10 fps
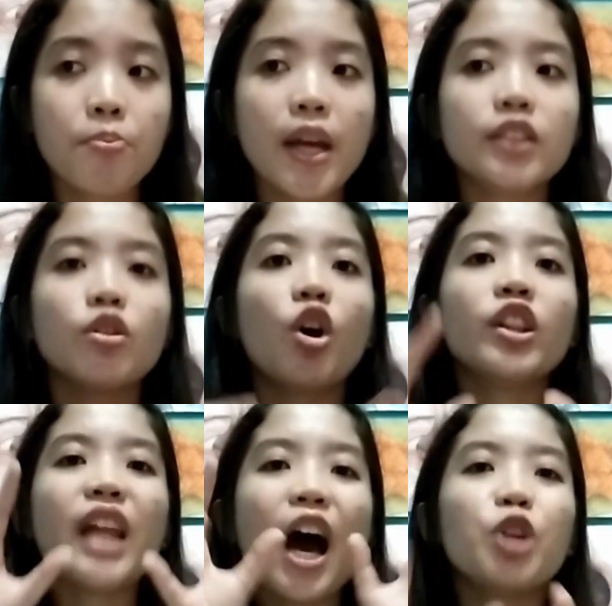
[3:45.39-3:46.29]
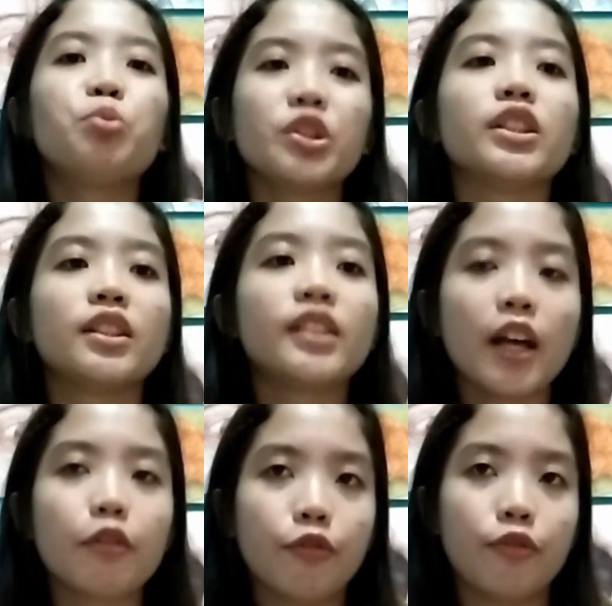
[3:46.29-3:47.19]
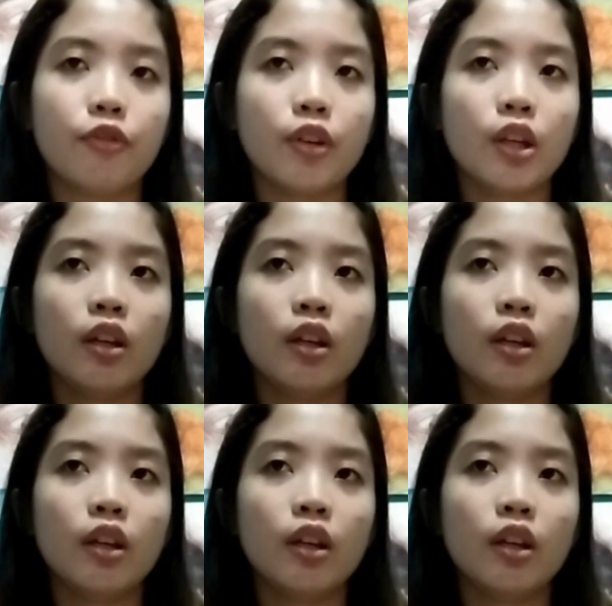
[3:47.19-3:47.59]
based on the output itself.